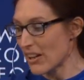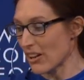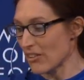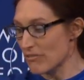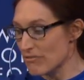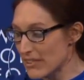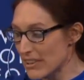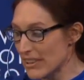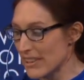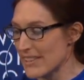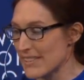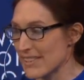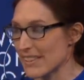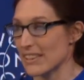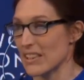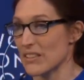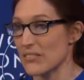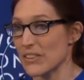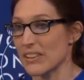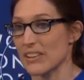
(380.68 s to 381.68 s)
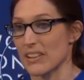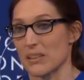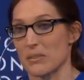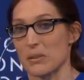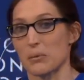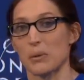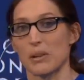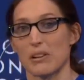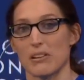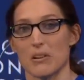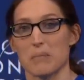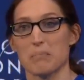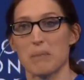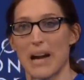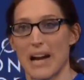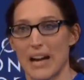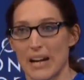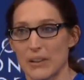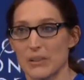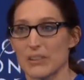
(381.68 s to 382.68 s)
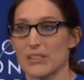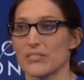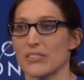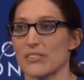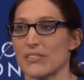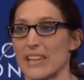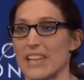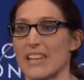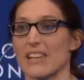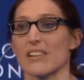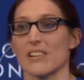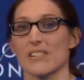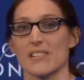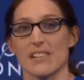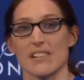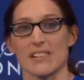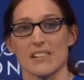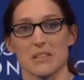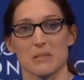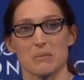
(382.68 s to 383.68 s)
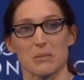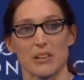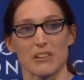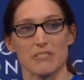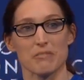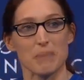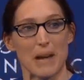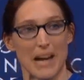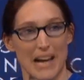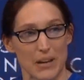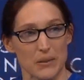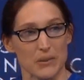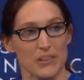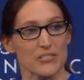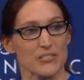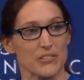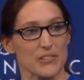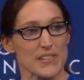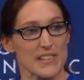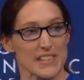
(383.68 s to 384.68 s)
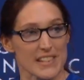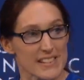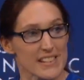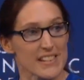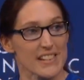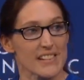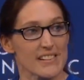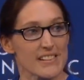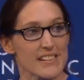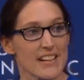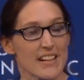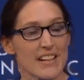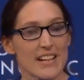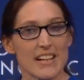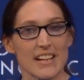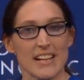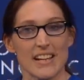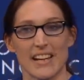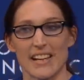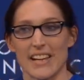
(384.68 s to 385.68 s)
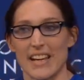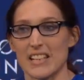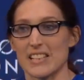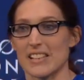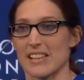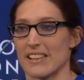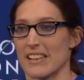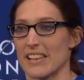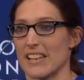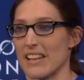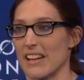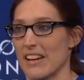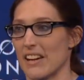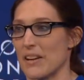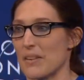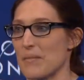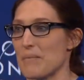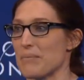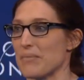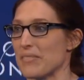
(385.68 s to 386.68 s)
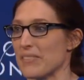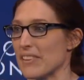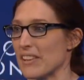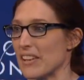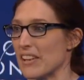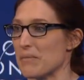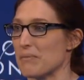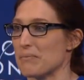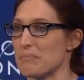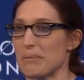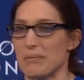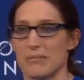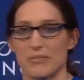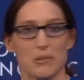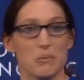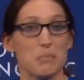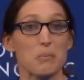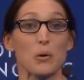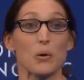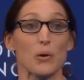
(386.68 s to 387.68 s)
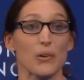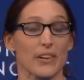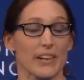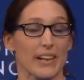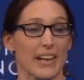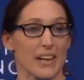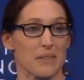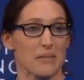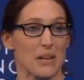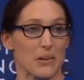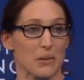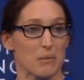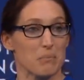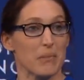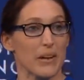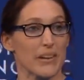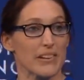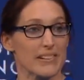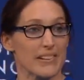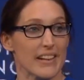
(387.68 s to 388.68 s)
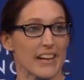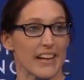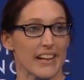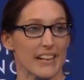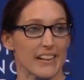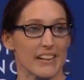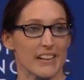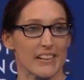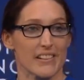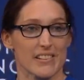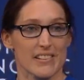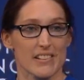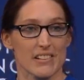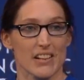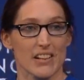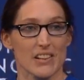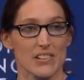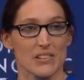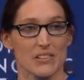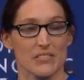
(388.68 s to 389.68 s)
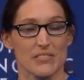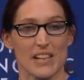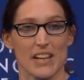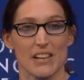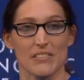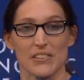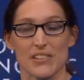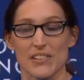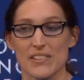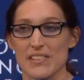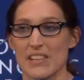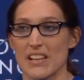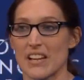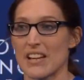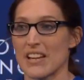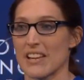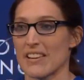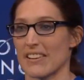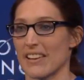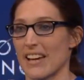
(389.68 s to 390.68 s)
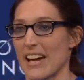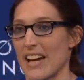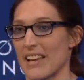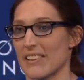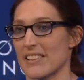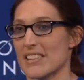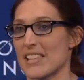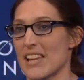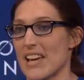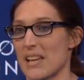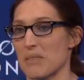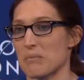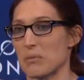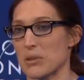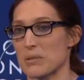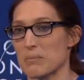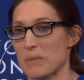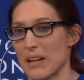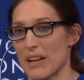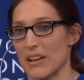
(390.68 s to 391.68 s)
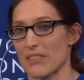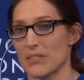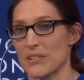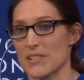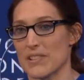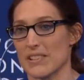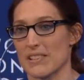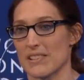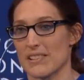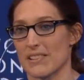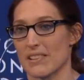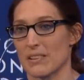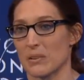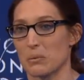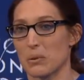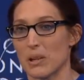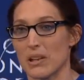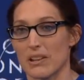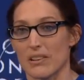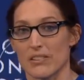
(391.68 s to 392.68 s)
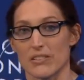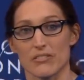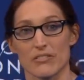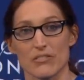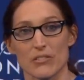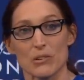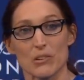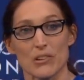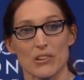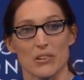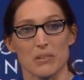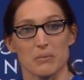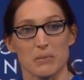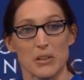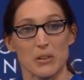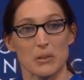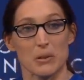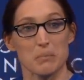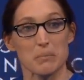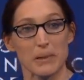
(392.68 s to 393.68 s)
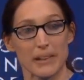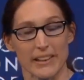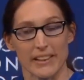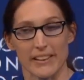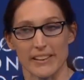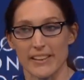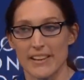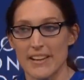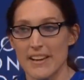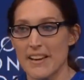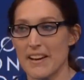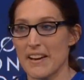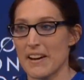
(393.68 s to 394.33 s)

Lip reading: are really significant. I mean, we are a powerful ecosystem of powerful cities. And actually, the report that came out on Monday at the start of Davos that had the 10 most powerful cities in the world, and 4 of them are European.